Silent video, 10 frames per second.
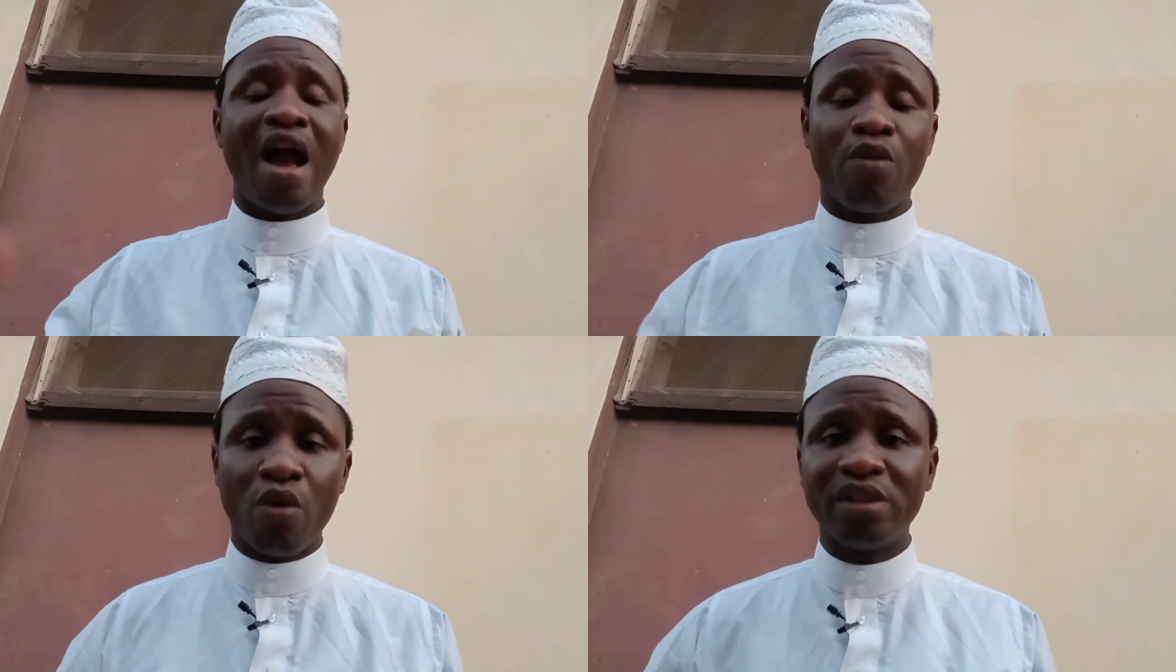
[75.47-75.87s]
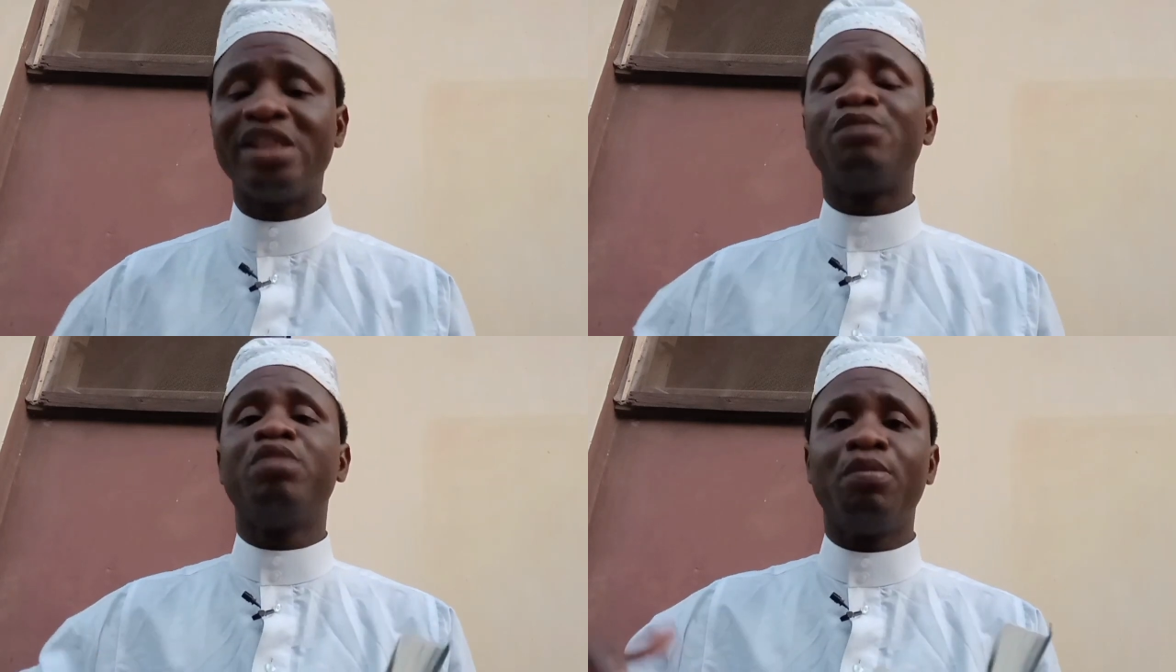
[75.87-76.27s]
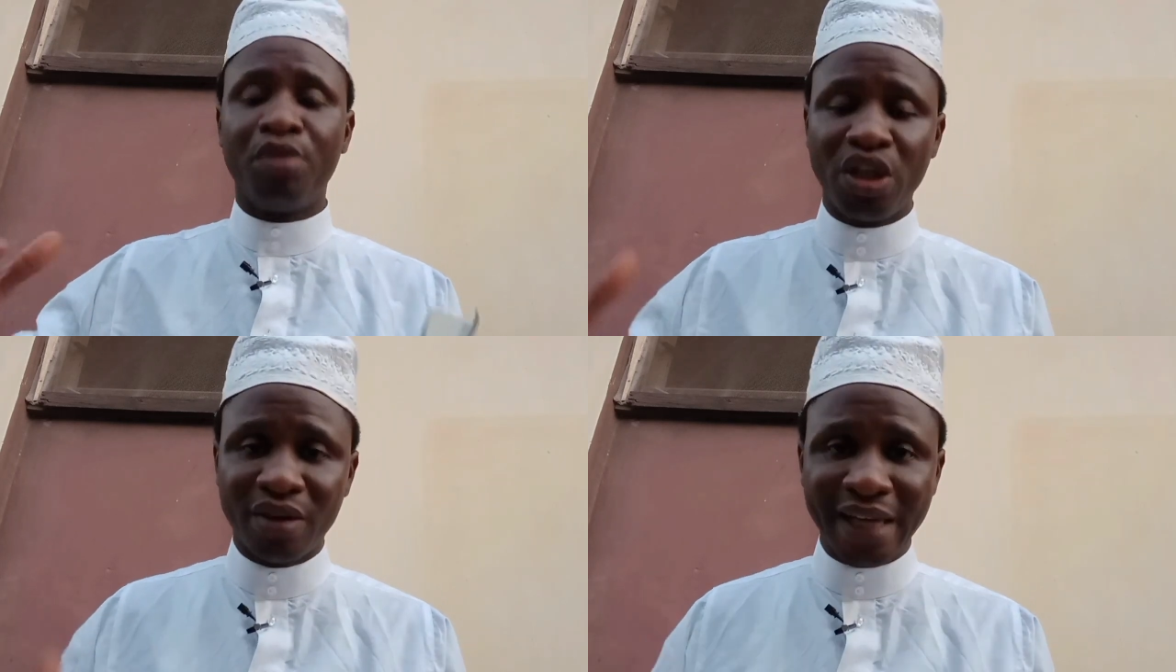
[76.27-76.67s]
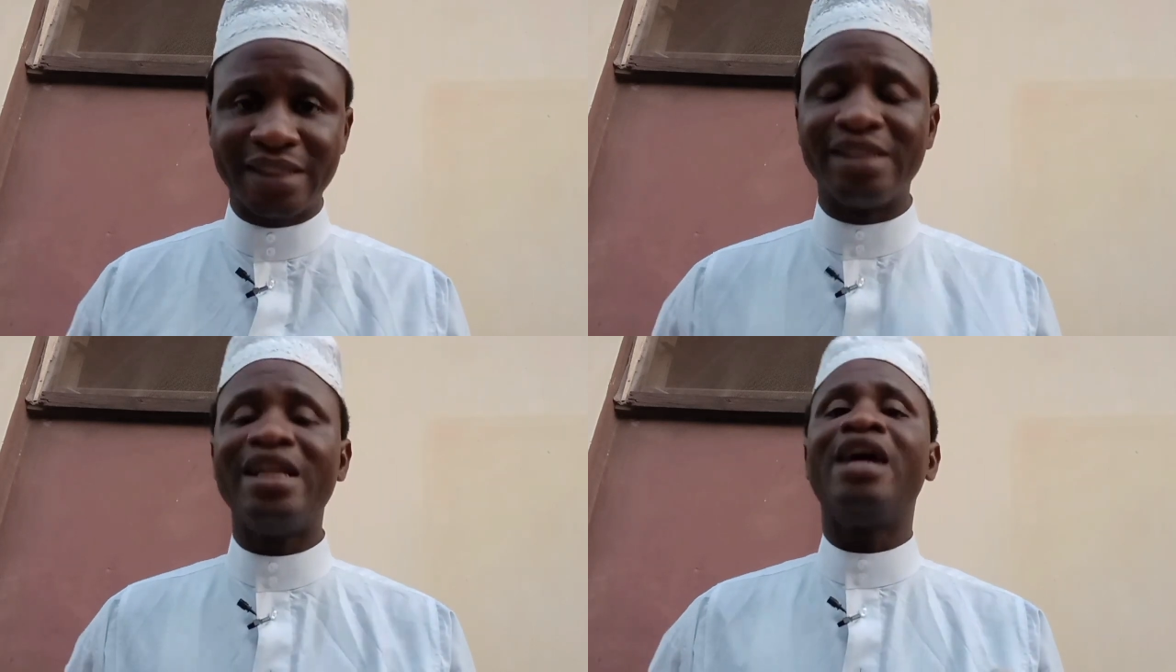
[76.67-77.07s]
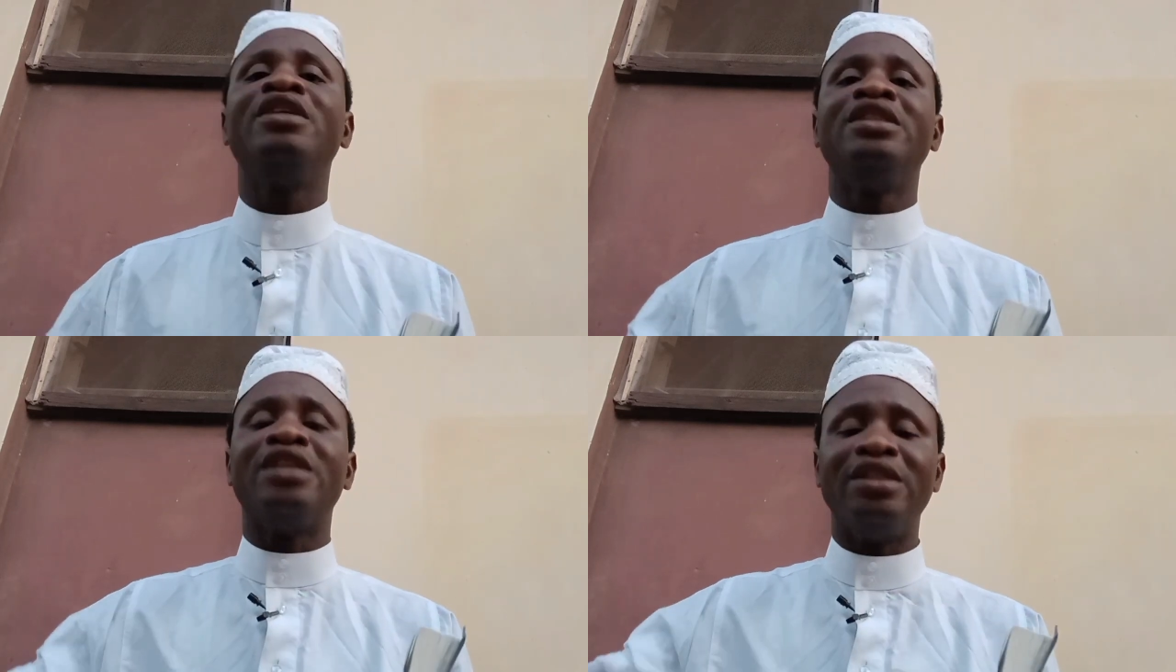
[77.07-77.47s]
I want this baby right now
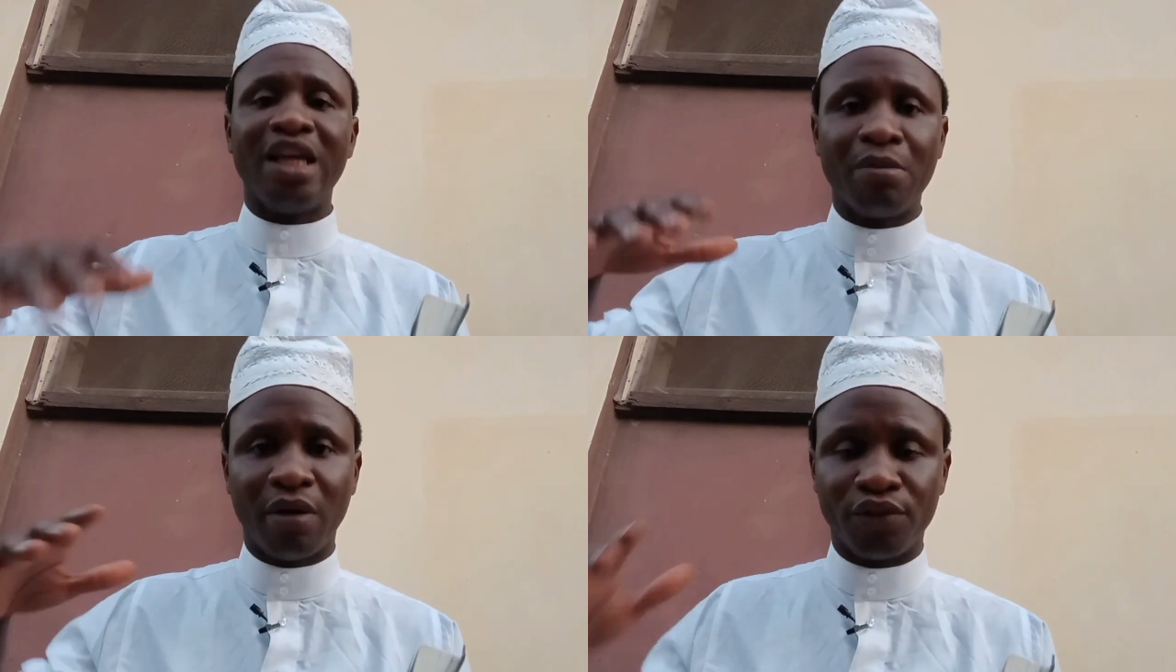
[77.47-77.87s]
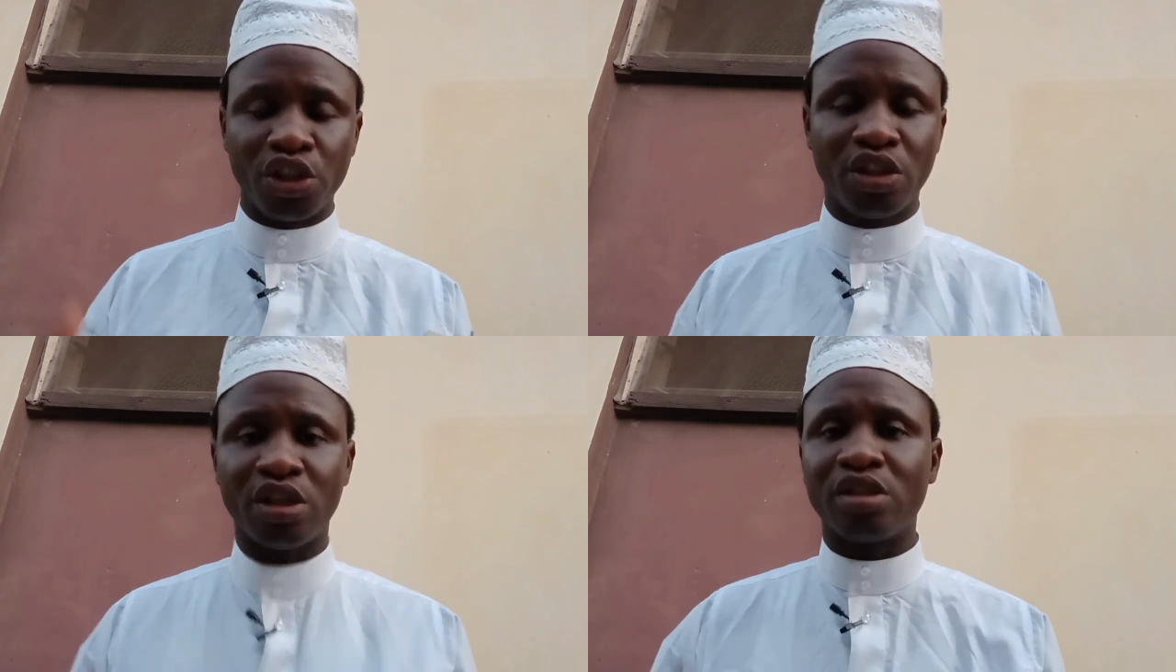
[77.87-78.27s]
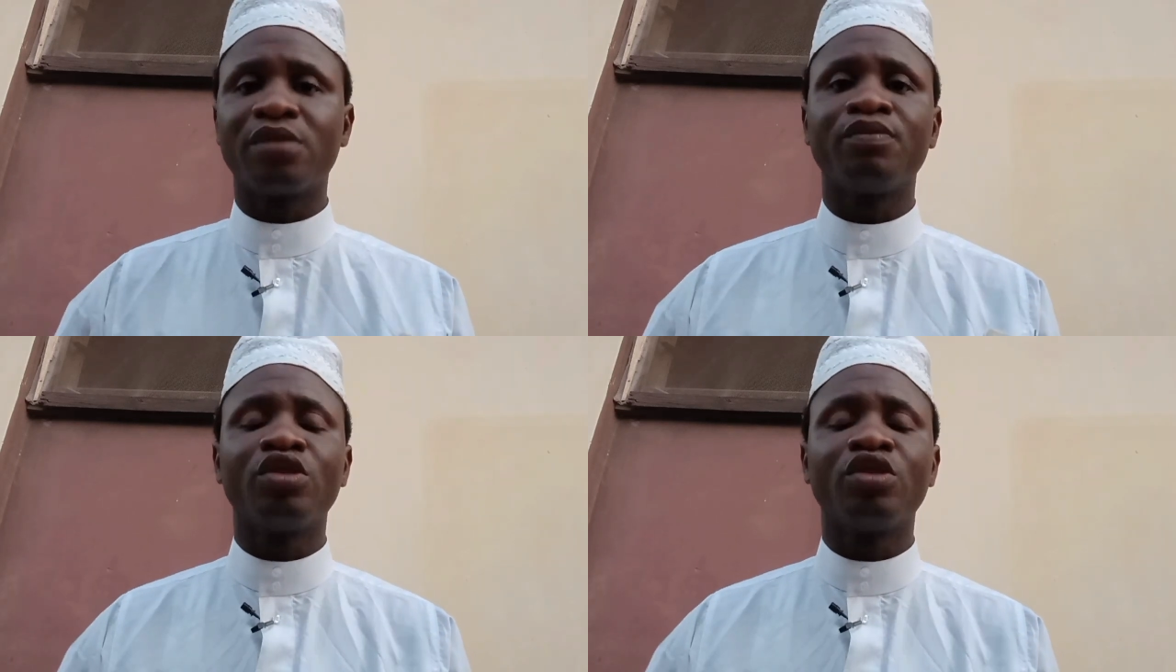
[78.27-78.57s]
in the name of Jesus.